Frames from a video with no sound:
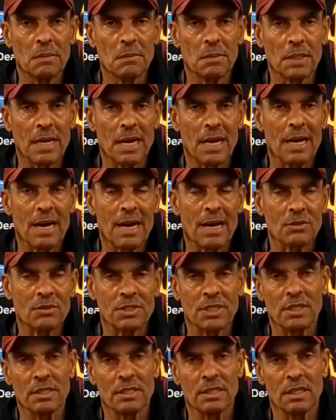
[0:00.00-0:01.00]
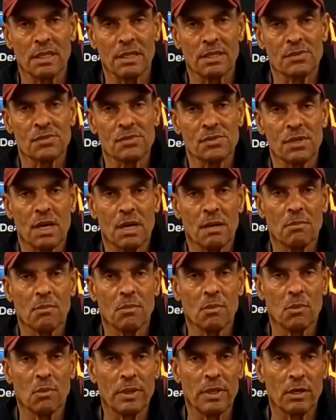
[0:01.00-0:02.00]
But I'll tell you this,
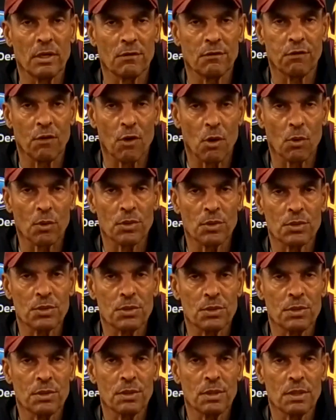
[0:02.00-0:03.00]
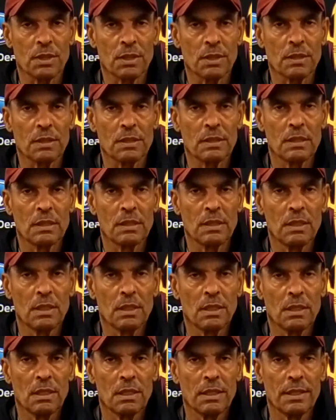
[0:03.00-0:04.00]
we look forward to
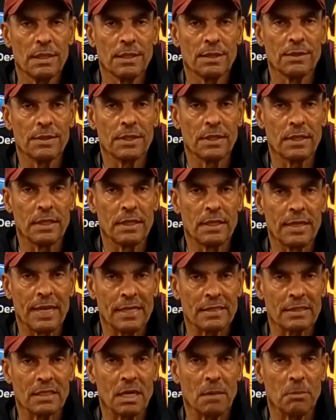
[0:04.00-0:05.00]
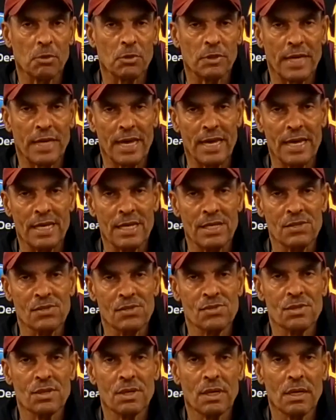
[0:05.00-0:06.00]
here in the next couple of
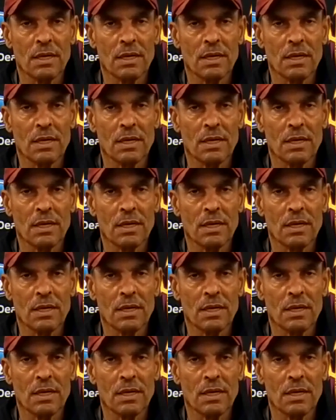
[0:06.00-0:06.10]
days.